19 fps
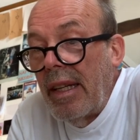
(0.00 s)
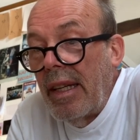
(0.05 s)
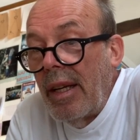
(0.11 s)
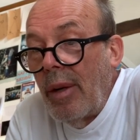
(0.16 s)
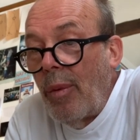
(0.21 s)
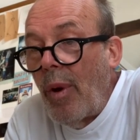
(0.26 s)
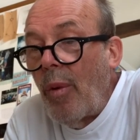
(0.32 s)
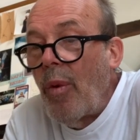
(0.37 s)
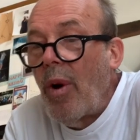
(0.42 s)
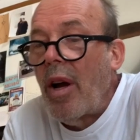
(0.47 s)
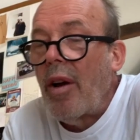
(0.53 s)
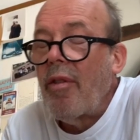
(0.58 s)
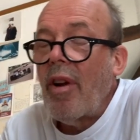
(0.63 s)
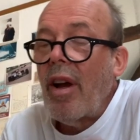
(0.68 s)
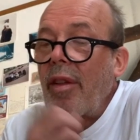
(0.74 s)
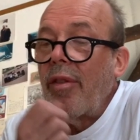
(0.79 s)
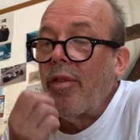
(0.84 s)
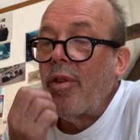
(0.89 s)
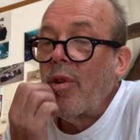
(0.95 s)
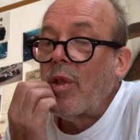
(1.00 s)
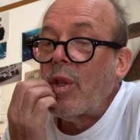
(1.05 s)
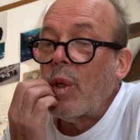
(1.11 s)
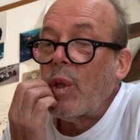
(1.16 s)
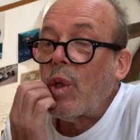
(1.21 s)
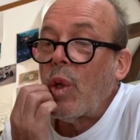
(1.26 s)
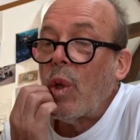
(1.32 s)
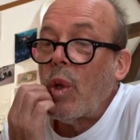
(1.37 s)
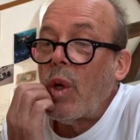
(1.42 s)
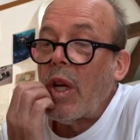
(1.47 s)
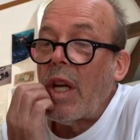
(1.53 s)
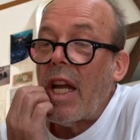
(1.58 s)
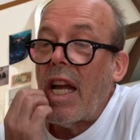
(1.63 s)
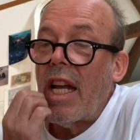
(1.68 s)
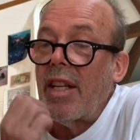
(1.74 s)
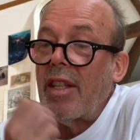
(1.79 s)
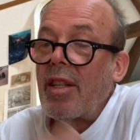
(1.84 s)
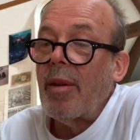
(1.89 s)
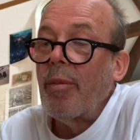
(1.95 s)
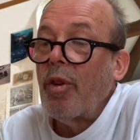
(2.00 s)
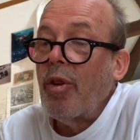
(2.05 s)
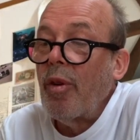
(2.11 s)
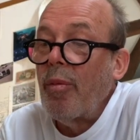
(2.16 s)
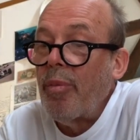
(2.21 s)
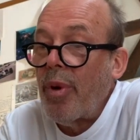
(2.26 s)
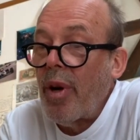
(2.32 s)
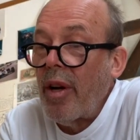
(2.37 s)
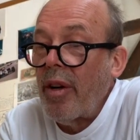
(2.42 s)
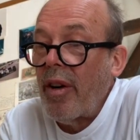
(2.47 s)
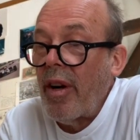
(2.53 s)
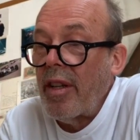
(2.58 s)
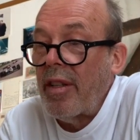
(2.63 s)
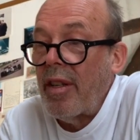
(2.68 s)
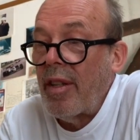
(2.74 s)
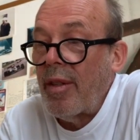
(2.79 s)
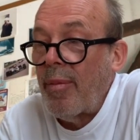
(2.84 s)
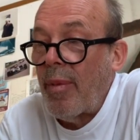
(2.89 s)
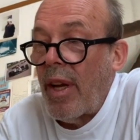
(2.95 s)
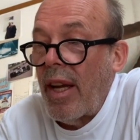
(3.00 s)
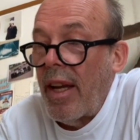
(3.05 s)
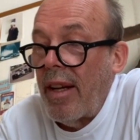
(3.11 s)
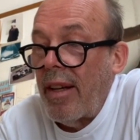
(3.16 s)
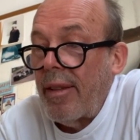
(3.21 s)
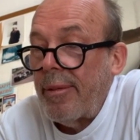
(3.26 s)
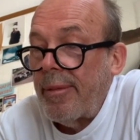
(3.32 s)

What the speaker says: We work right through till dawn again. Some good progress is made.